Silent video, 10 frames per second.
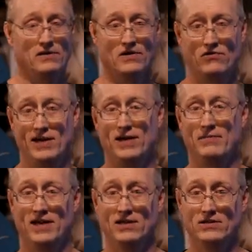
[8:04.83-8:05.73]
The three
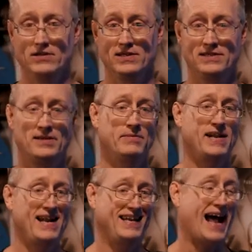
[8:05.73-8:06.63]
can be a little
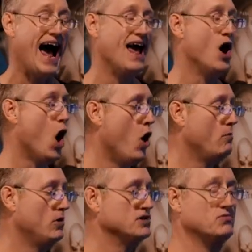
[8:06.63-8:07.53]
intimidating. I
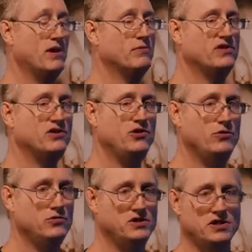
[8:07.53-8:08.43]
almost went with the
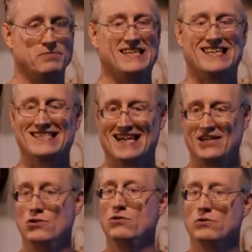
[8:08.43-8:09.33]
two just because
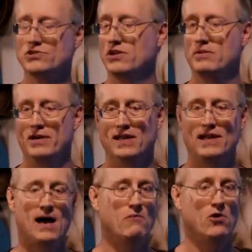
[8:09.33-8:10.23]
I knew it was gonna be a
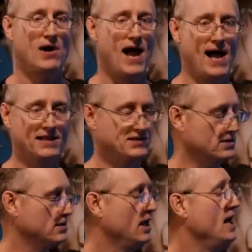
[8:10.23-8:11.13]
lot more
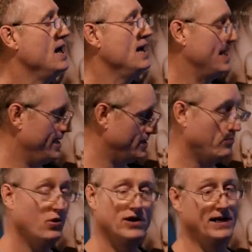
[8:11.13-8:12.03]
hassle
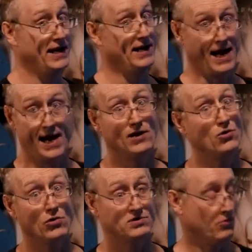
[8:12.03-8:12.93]
to put it in and
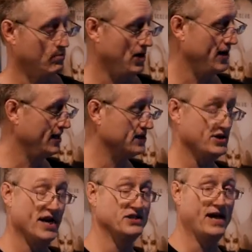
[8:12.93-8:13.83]
of course more money
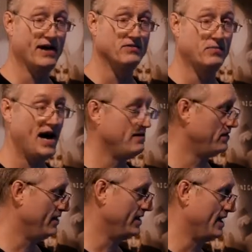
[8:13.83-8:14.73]
because you actually have to buy
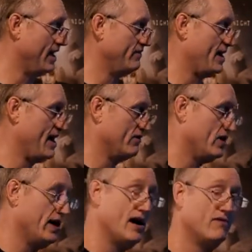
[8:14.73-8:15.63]
the thing, you have to have a
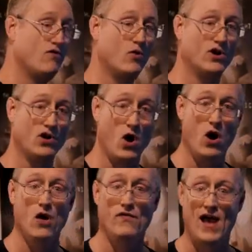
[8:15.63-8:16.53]
cutout for it and
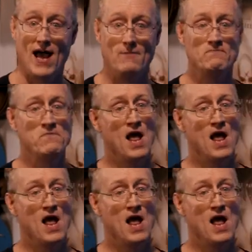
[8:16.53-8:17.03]
all that.